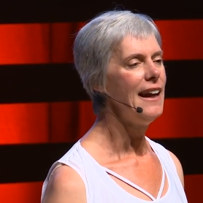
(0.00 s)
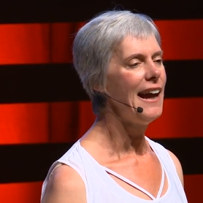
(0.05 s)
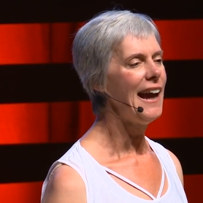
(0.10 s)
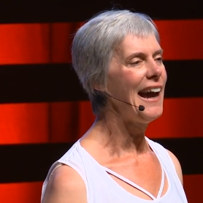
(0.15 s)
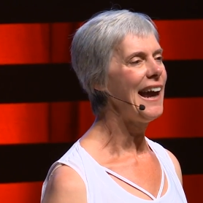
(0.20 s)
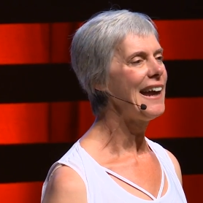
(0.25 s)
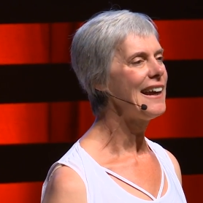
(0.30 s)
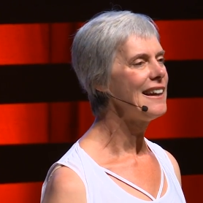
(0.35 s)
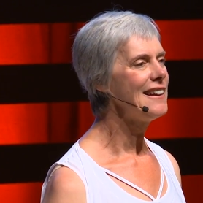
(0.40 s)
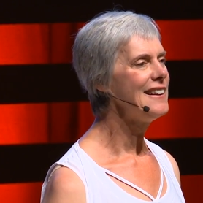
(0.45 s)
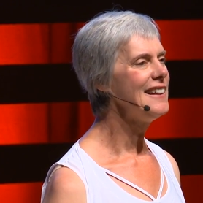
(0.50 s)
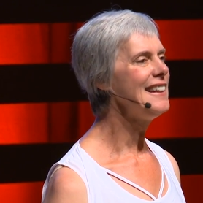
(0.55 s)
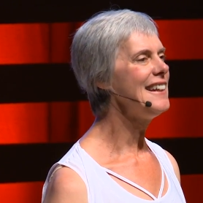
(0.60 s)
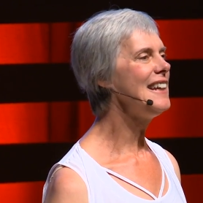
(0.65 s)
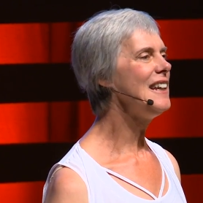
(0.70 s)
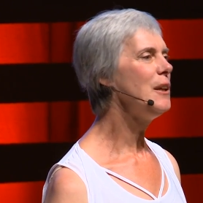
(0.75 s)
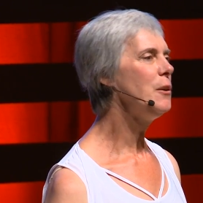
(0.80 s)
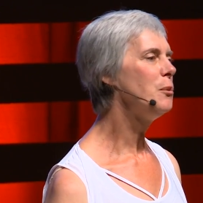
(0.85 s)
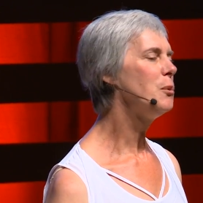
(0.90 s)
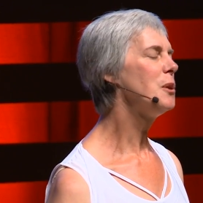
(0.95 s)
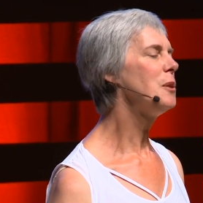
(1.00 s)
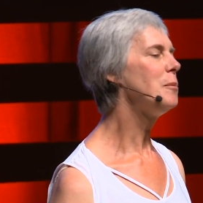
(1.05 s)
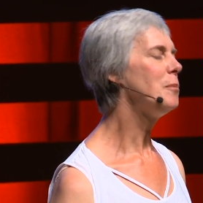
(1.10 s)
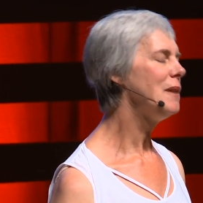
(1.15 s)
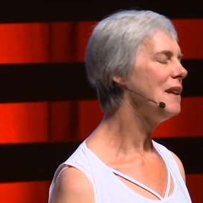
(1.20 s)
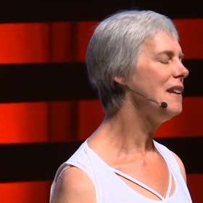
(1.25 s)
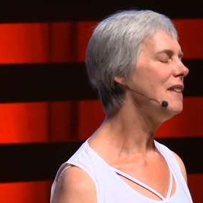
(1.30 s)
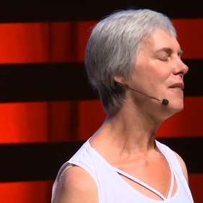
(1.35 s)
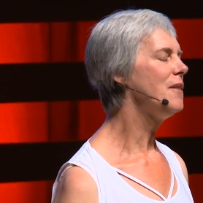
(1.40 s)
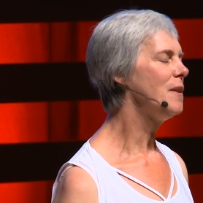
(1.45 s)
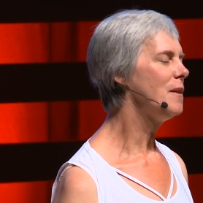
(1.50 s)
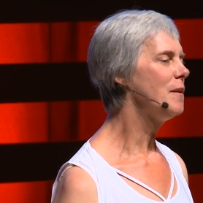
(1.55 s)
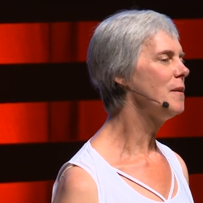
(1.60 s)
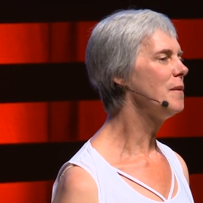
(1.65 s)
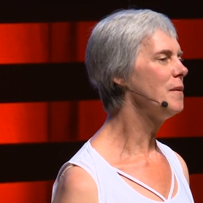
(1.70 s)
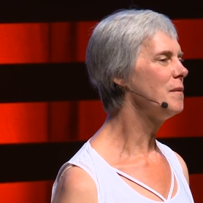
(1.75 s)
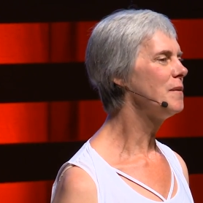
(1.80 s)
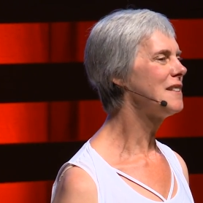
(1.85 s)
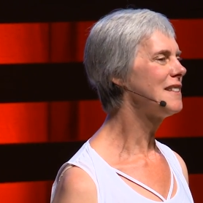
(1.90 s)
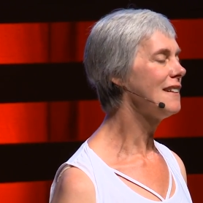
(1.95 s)
And I think he would be
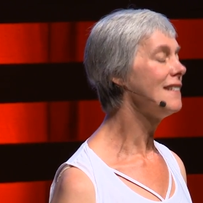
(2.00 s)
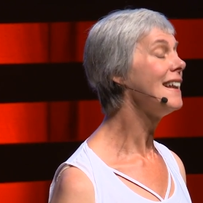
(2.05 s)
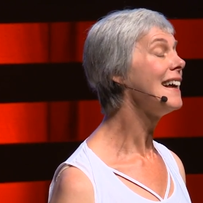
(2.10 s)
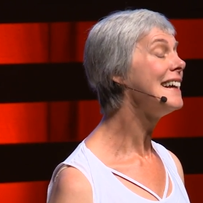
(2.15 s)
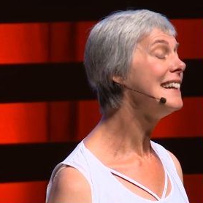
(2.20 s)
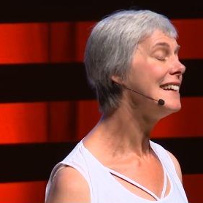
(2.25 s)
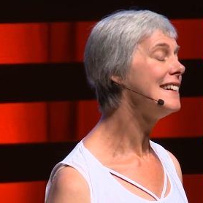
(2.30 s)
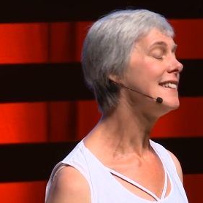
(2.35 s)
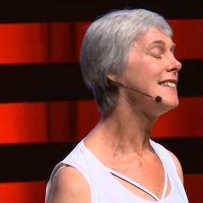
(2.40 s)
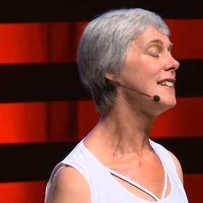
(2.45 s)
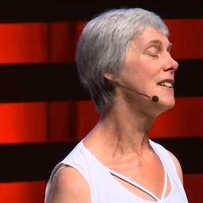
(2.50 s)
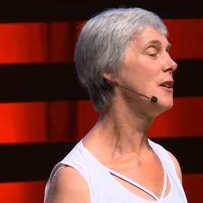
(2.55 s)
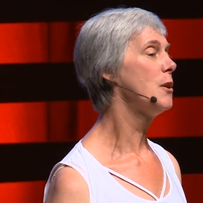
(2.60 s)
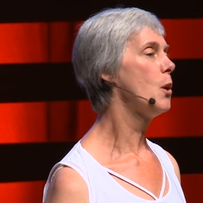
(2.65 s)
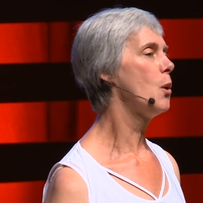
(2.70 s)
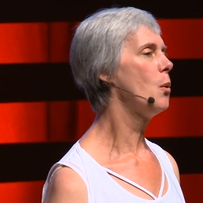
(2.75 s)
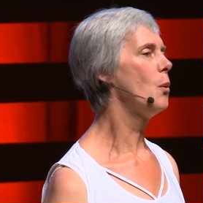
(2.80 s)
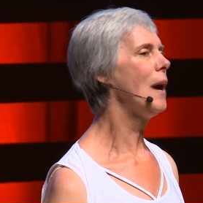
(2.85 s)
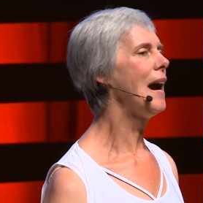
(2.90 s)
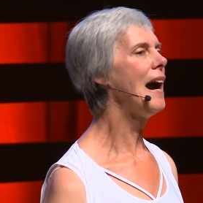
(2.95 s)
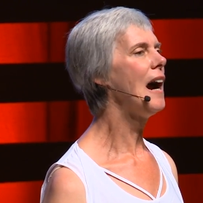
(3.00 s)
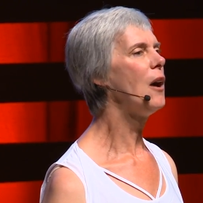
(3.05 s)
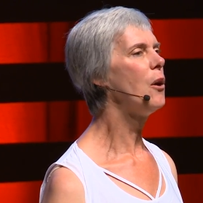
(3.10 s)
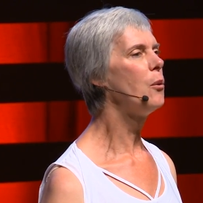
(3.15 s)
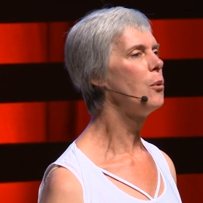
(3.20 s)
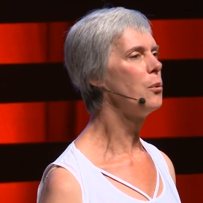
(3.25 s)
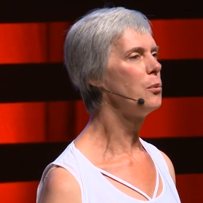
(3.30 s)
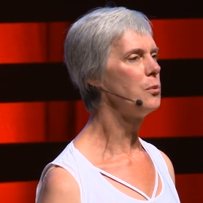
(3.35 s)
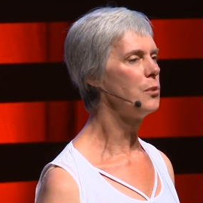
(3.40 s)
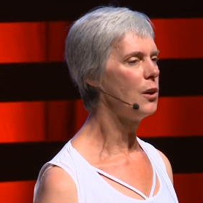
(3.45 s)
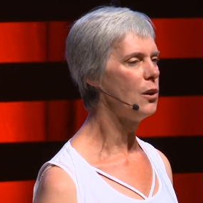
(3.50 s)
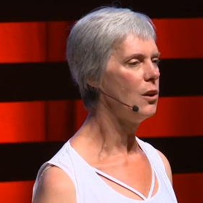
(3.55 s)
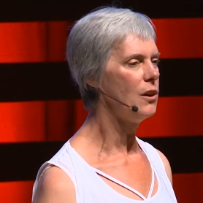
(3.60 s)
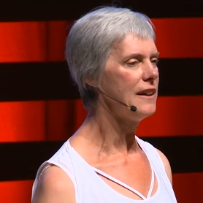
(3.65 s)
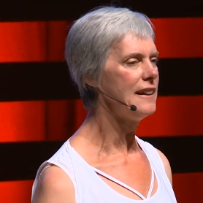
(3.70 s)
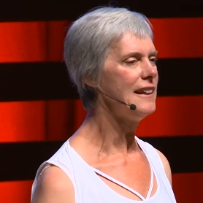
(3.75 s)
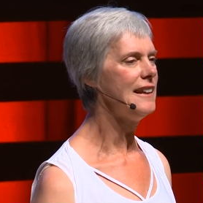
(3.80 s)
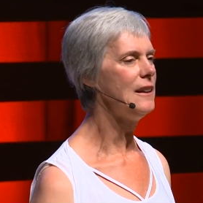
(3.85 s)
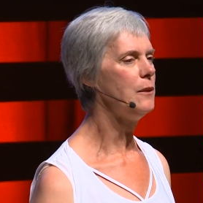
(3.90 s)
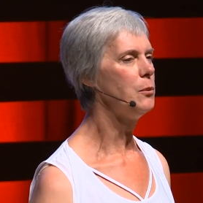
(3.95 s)
delighted to know how wrong
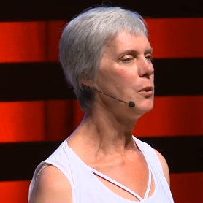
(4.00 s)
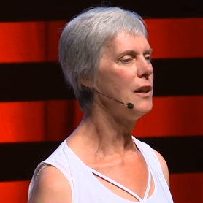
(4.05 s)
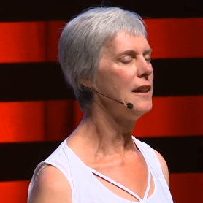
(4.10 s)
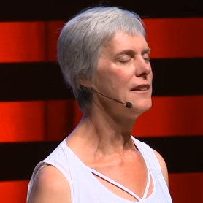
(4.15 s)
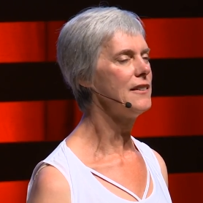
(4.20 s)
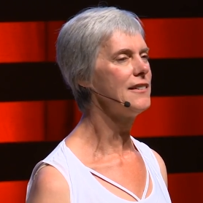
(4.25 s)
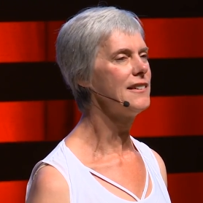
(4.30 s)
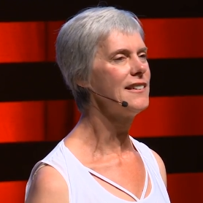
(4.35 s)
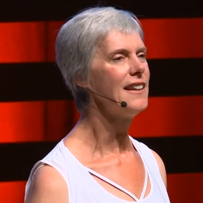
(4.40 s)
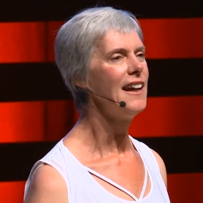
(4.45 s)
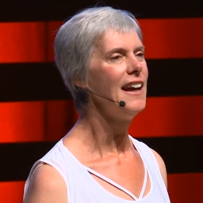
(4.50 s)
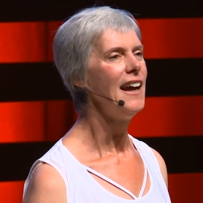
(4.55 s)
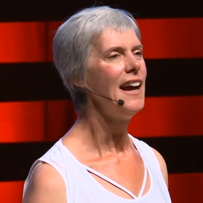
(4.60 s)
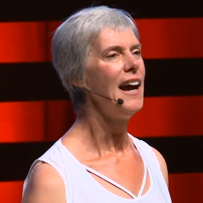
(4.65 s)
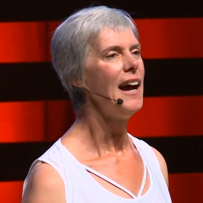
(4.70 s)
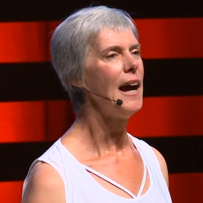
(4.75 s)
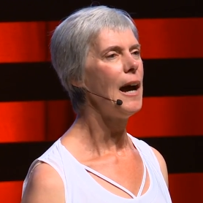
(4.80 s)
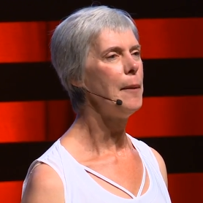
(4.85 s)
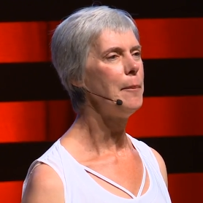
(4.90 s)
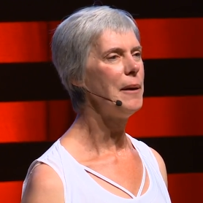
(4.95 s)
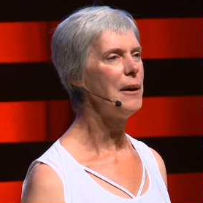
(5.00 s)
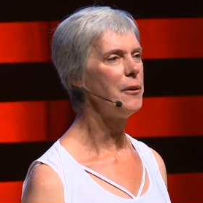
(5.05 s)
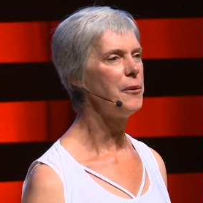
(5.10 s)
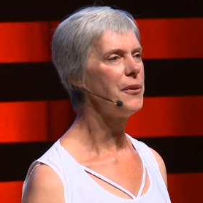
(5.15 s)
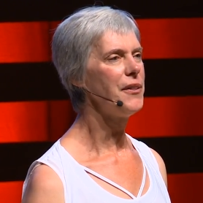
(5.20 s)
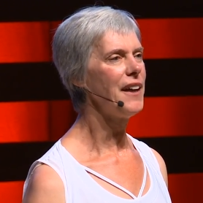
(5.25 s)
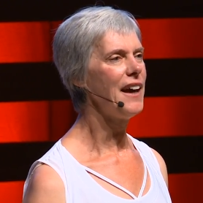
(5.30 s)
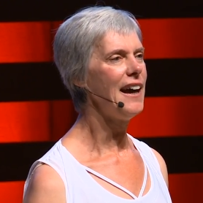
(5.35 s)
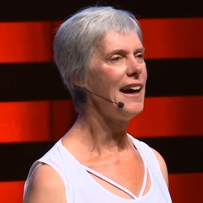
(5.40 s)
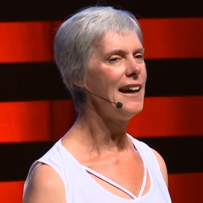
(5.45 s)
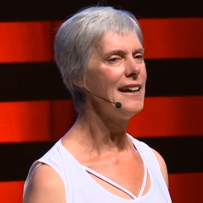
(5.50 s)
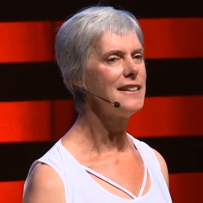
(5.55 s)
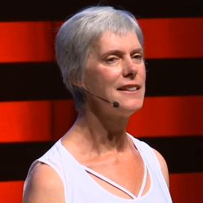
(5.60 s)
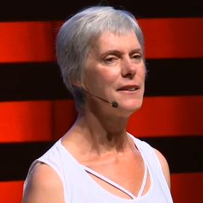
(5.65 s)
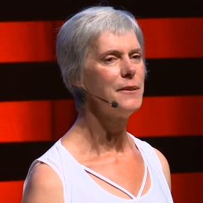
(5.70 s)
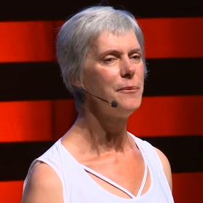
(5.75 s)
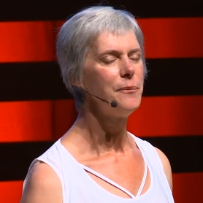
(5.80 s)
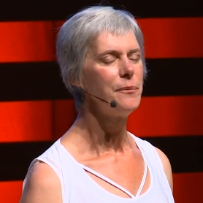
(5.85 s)
he was about that.